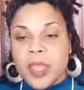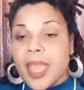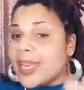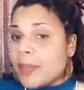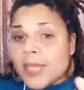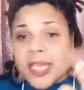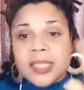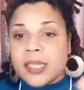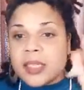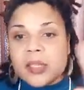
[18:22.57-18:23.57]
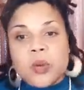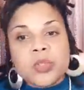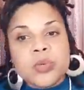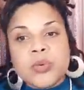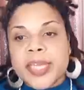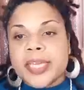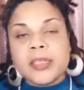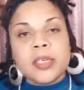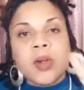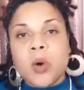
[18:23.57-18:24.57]
and I'm not saying that those two
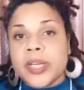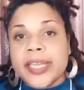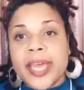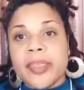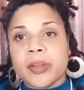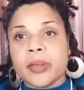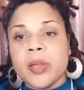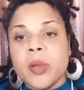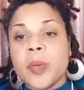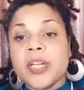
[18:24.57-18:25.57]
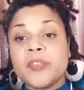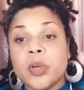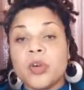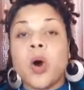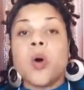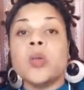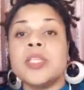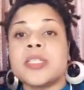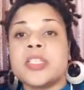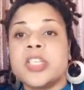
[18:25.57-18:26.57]
can't go together, but if your goal
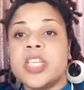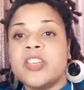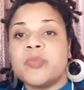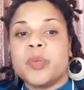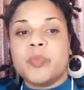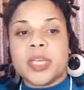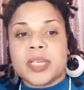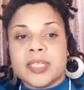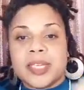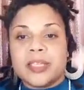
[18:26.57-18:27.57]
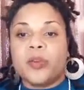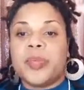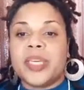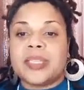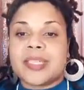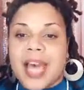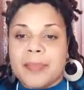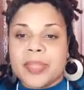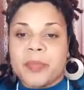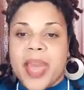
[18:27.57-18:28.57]
is achievement because then you'll be at the top
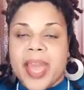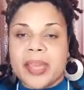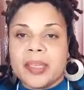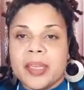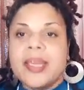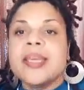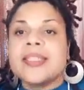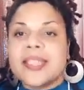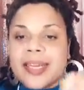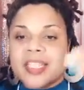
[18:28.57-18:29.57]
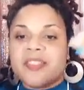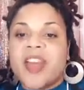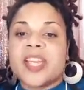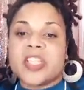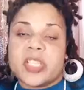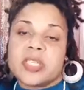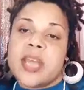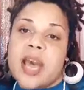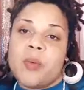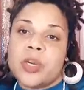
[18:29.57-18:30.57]
of the pack, satisfaction is
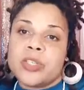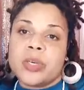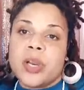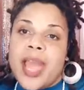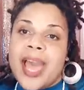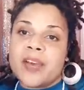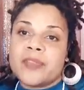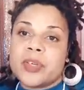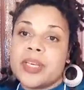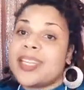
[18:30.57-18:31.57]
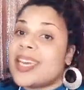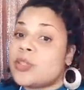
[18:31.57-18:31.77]
not what you're after, and